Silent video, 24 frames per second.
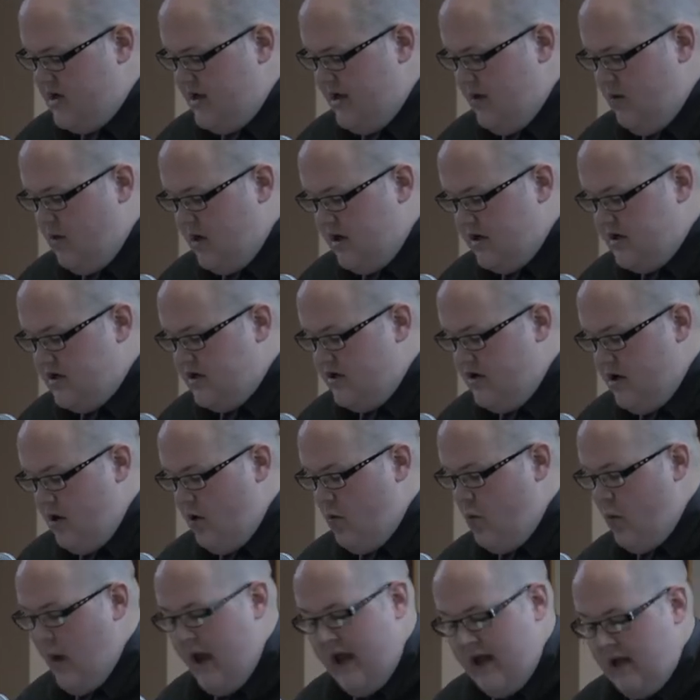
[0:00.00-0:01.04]
They wanted to know
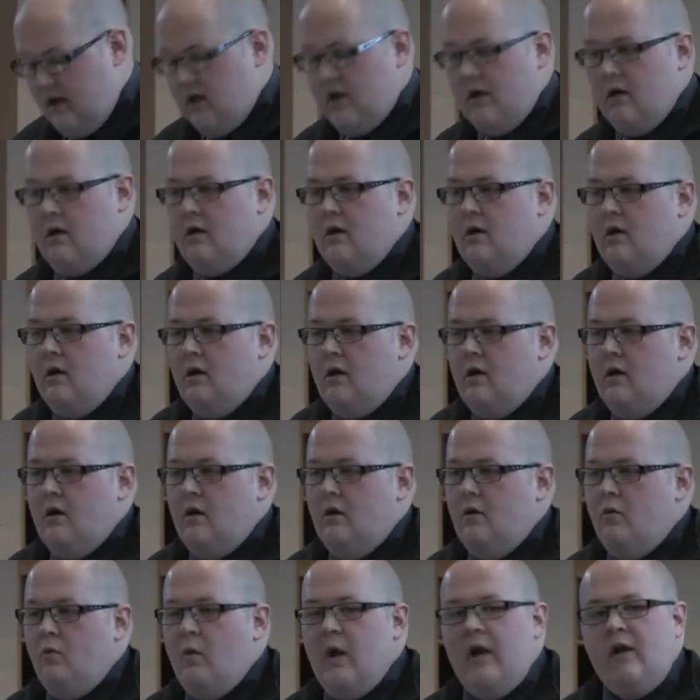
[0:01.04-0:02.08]

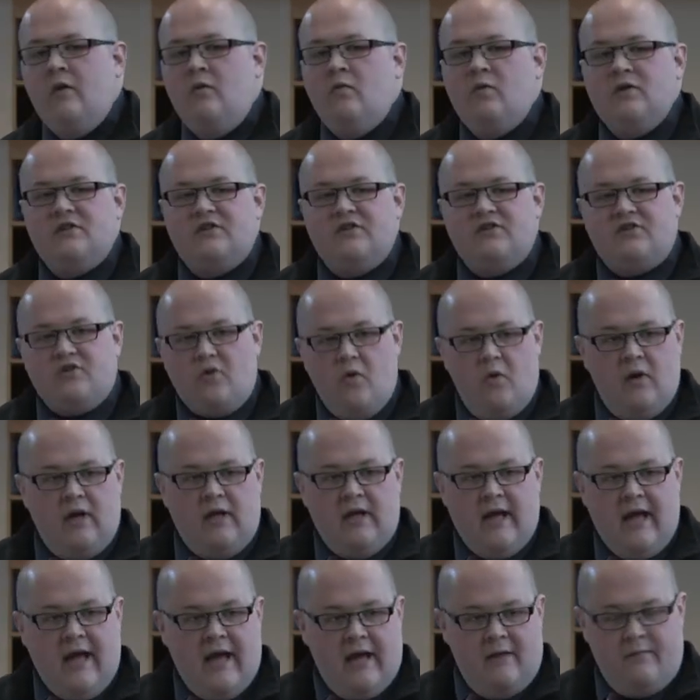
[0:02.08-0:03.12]
when was this going
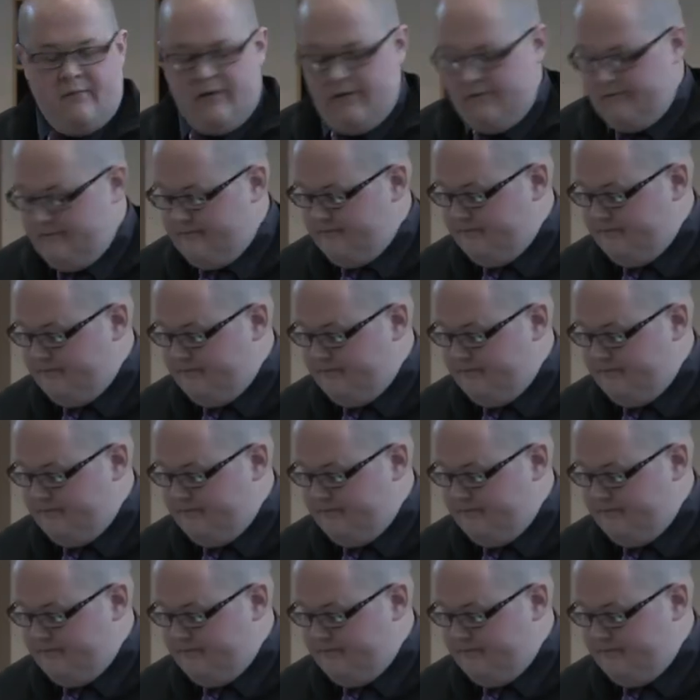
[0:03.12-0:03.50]
to happen?